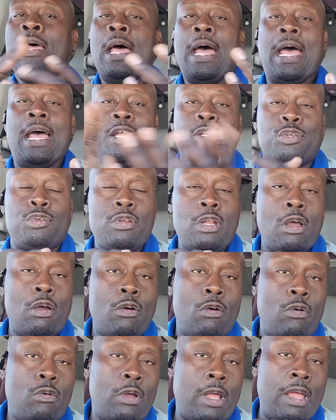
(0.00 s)
As you
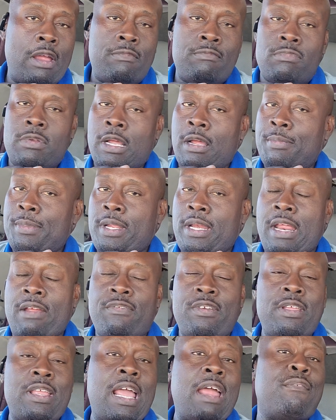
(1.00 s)
know, I mean,
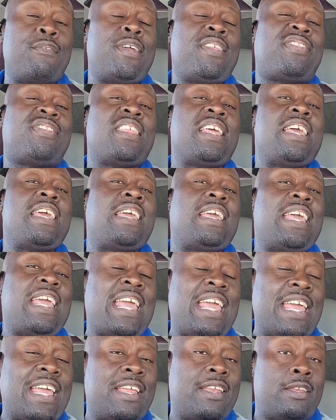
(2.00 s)
everything
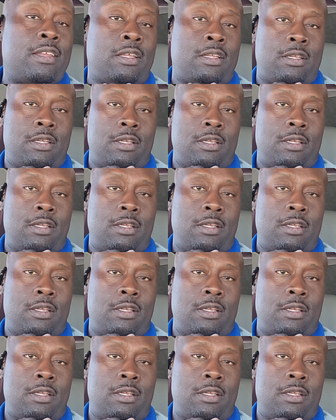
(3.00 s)
in